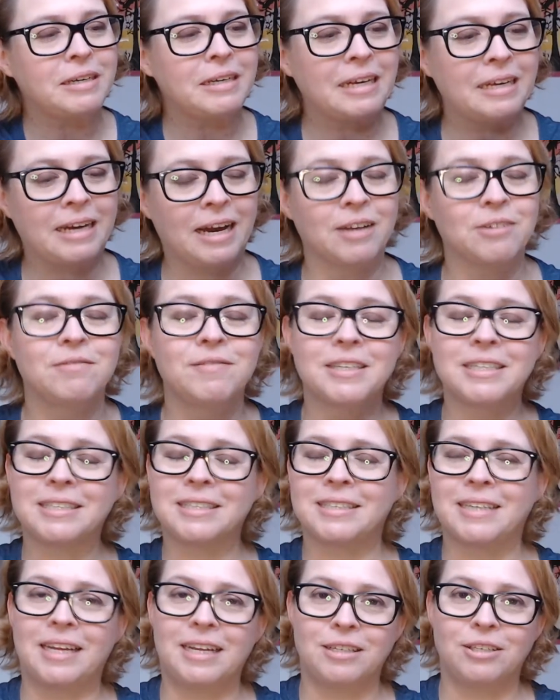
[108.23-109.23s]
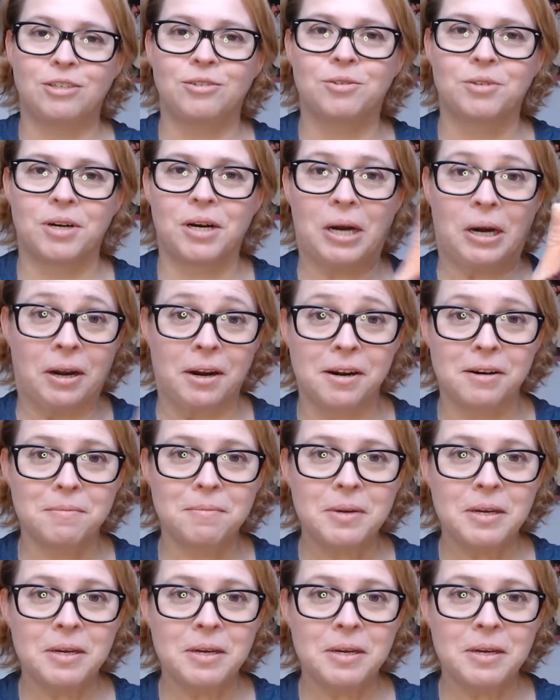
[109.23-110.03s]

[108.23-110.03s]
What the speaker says: kind of extend your arm,